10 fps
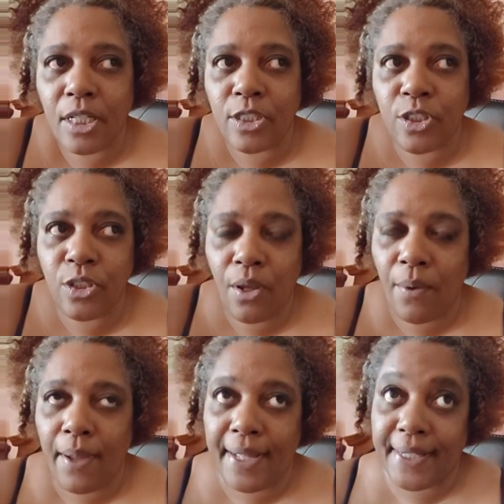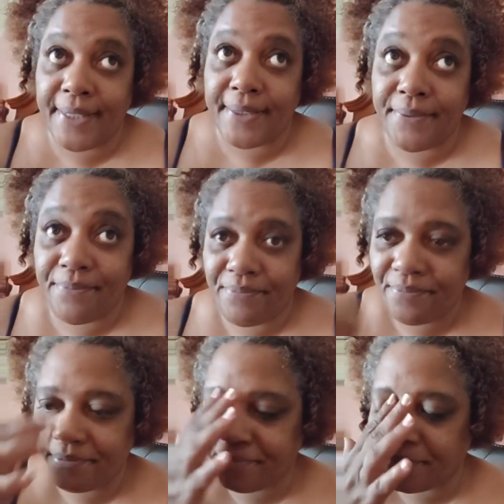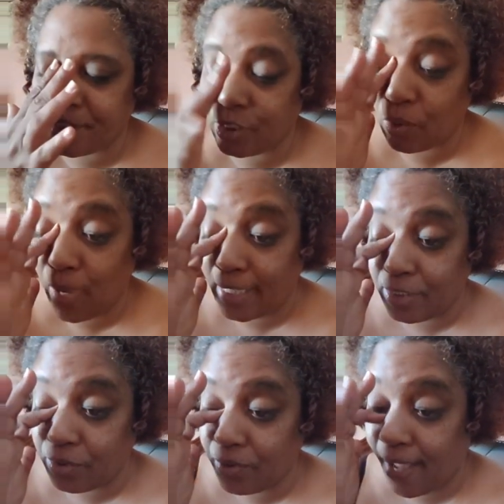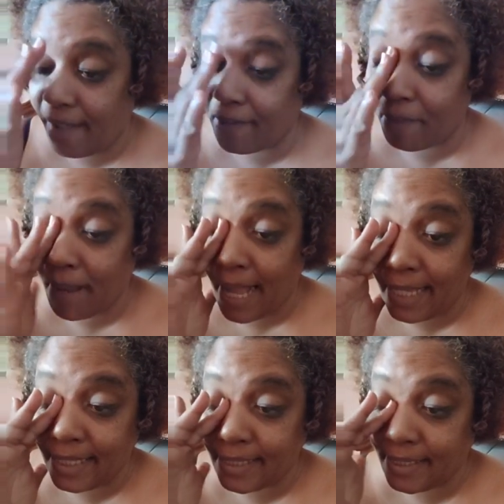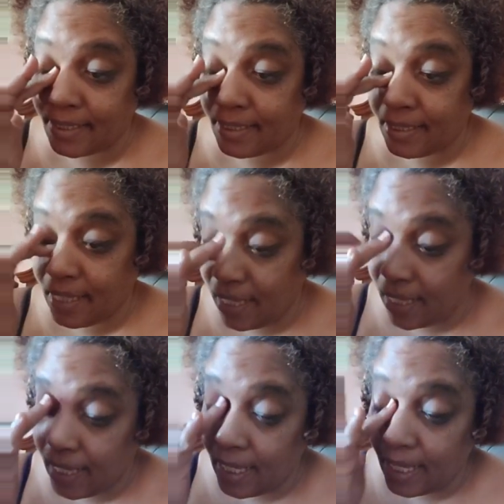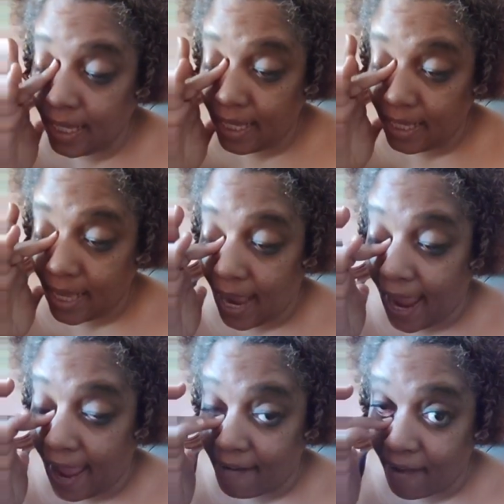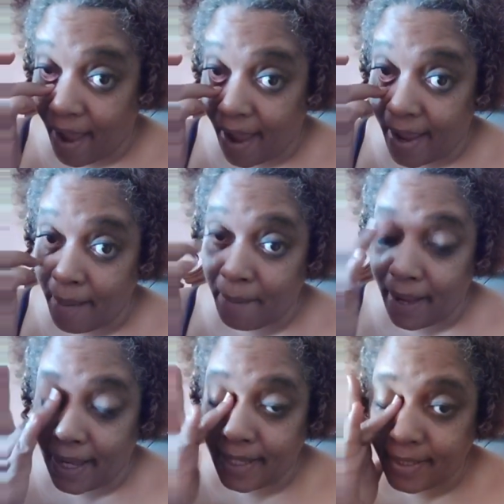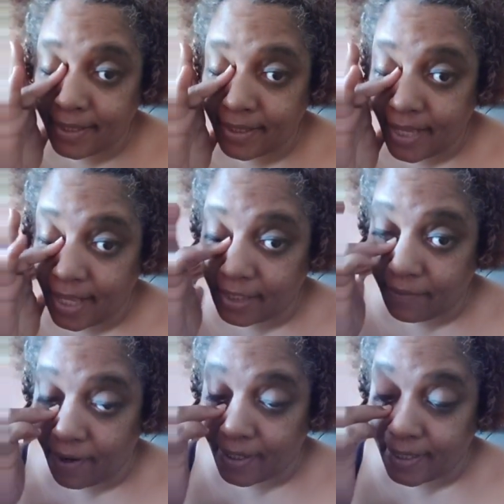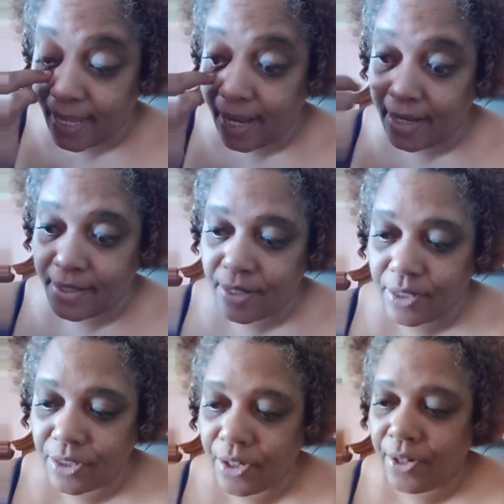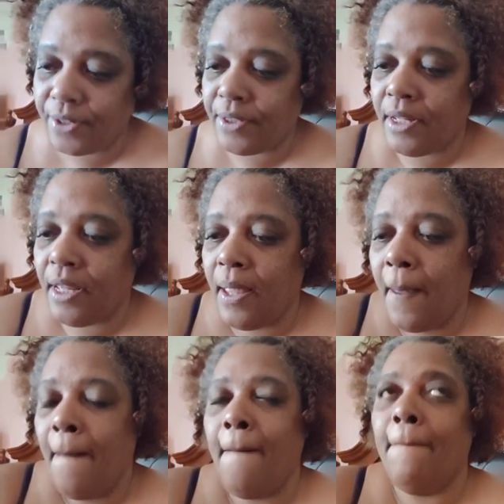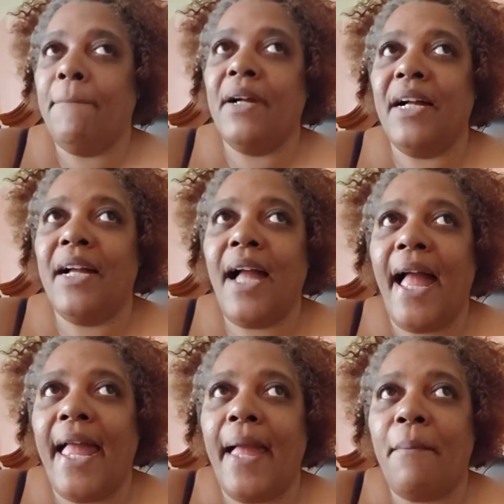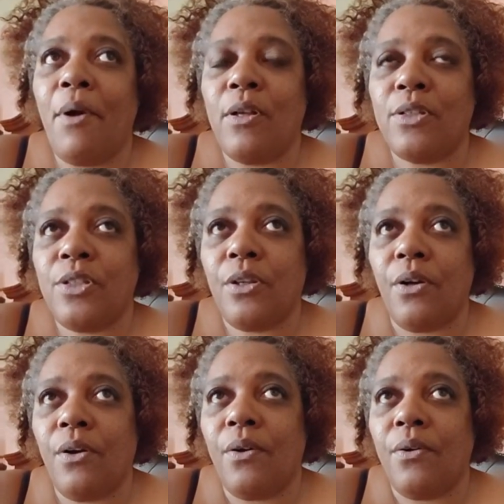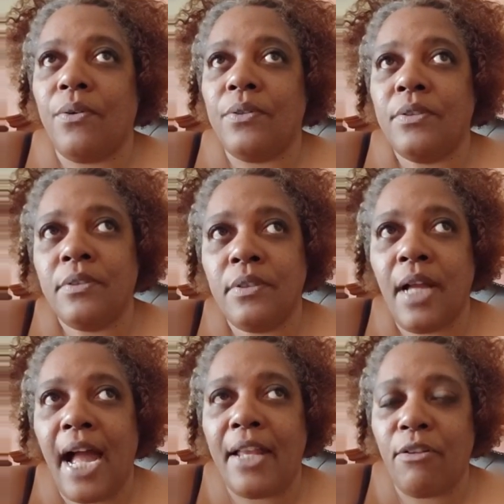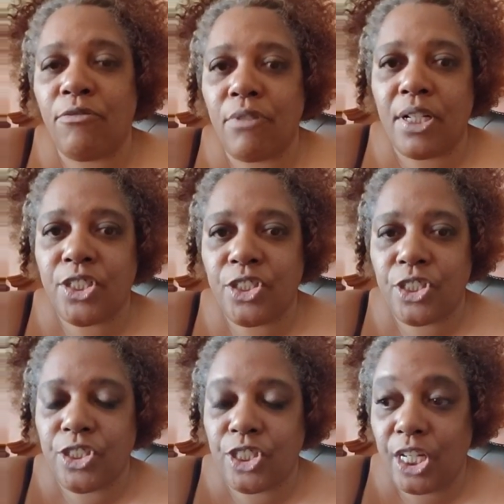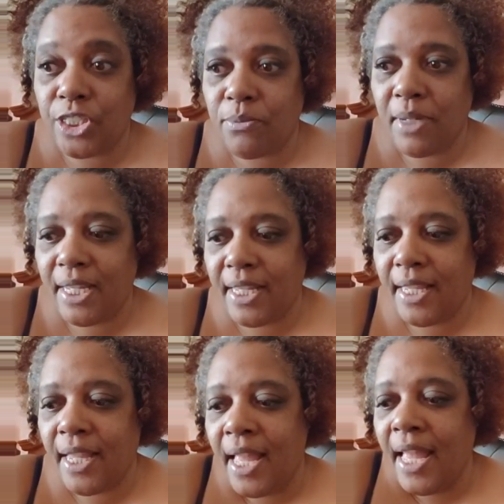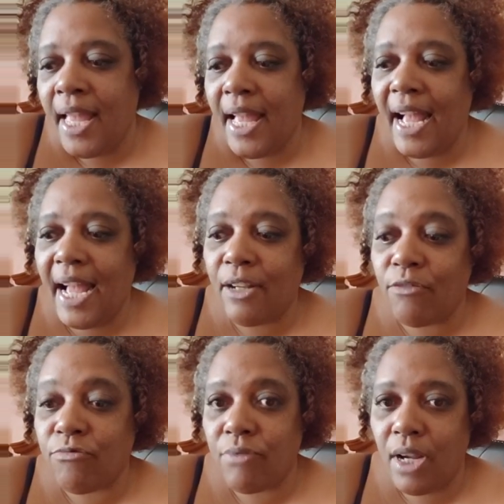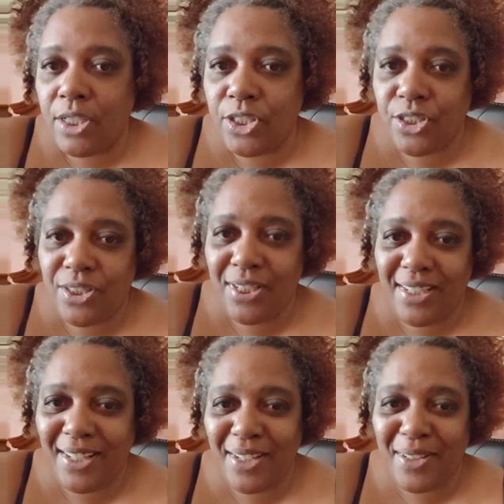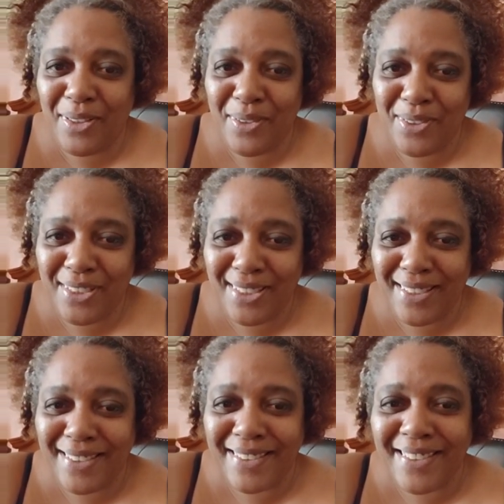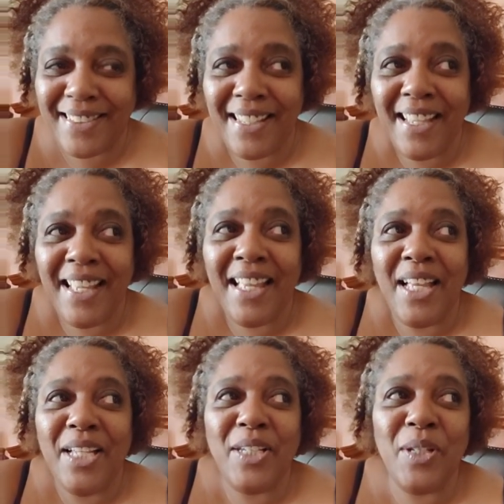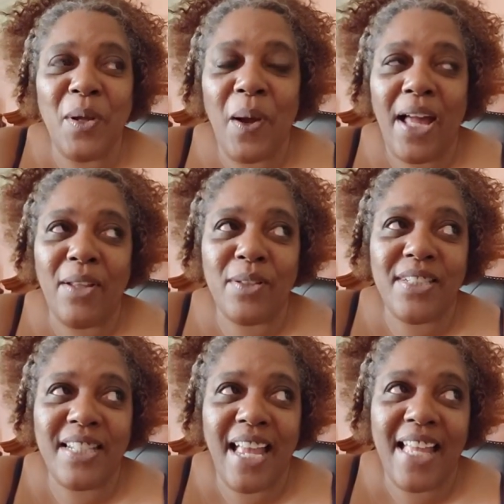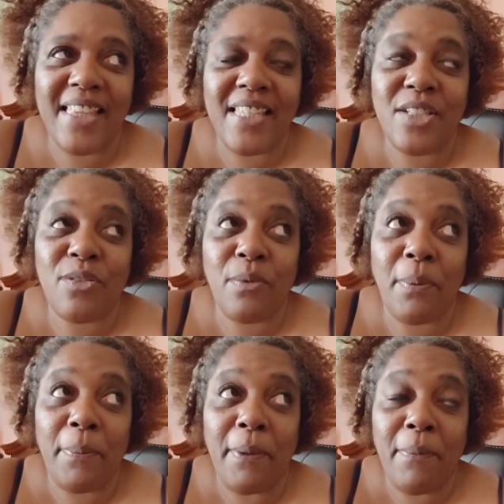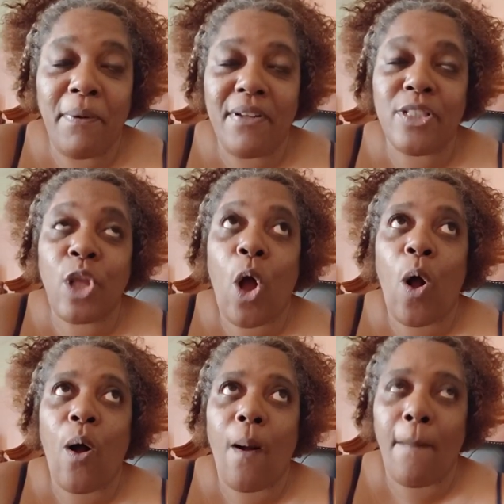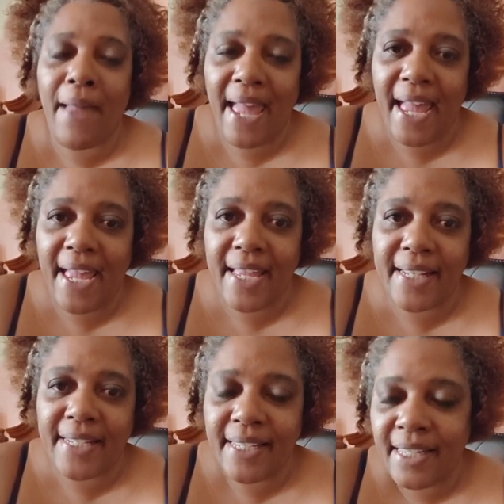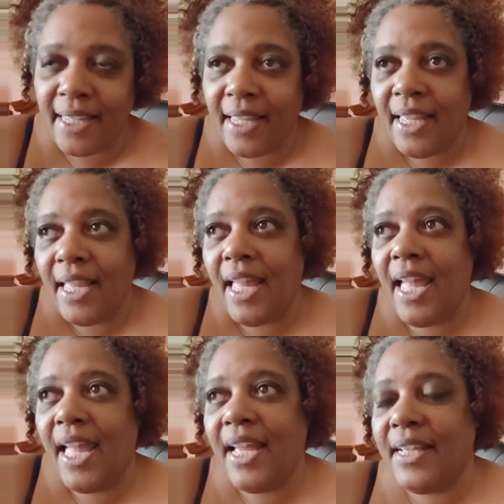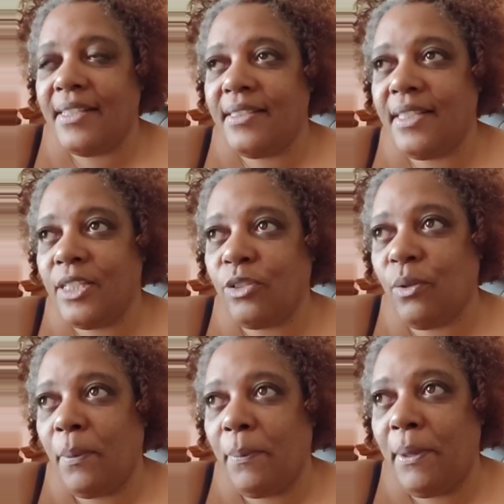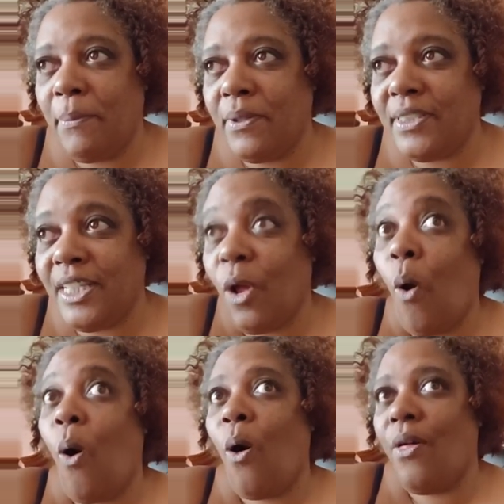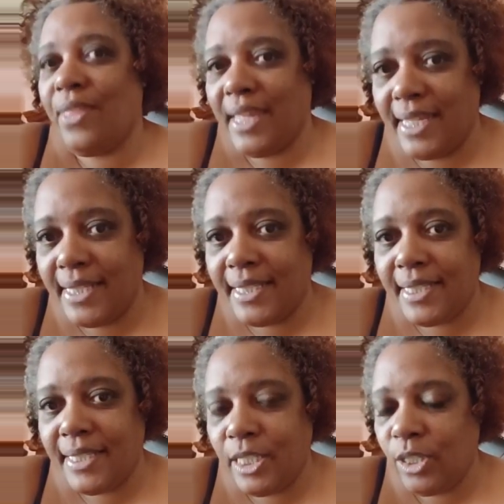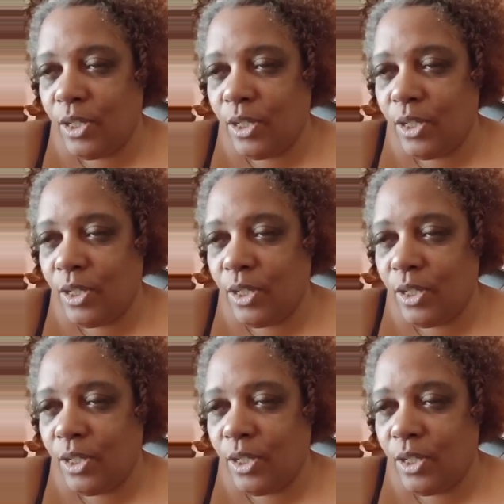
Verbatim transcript: So, um, so I do have a bias. I have, I am biased as far as that is concerned. But I am also, I don't rush to judgment. I don't rush to conclusions. You know, I don't say this group of people is all bad and this group of people did all this. You